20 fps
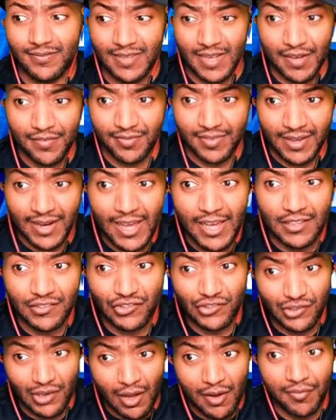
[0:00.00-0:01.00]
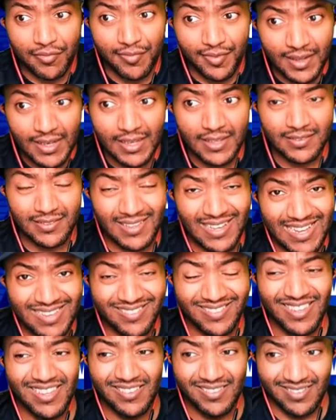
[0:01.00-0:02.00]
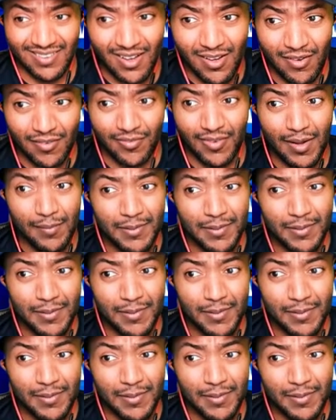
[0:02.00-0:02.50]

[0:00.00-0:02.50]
after that, João Felix got sent off.